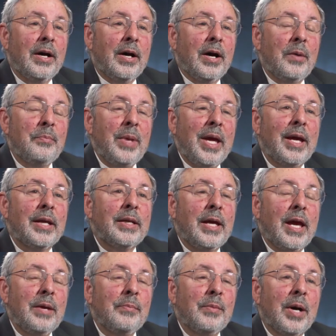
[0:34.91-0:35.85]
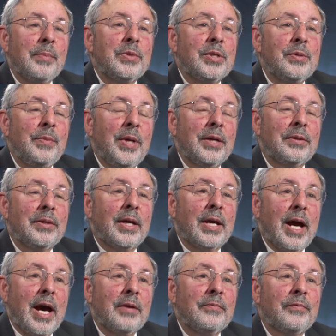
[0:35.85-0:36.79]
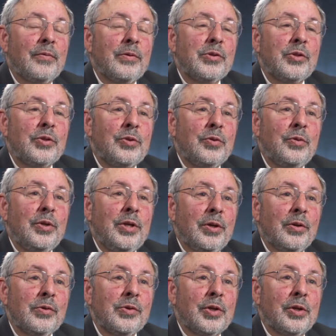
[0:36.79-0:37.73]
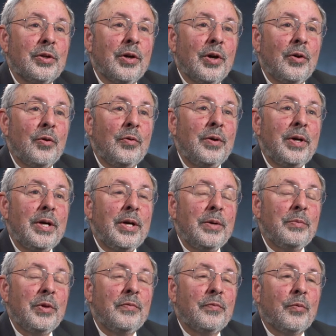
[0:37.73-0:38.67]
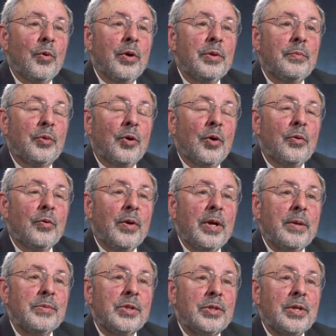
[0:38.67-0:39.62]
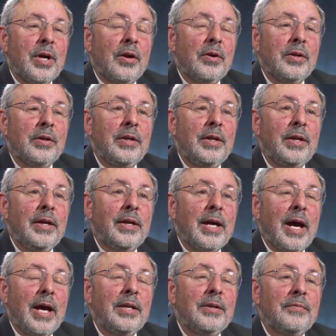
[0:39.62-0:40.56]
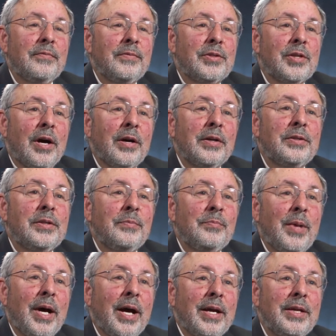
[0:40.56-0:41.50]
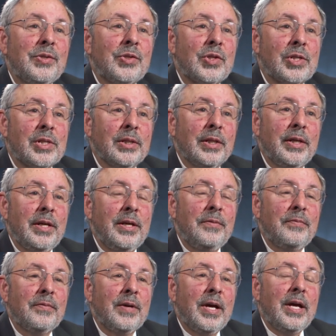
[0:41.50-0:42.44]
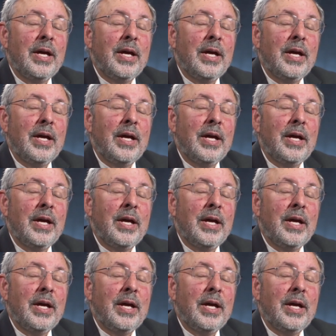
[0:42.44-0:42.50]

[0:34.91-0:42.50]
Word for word: A man came up to me at the conference 2 years ago before the program started, and he kind of tugged at my sleeve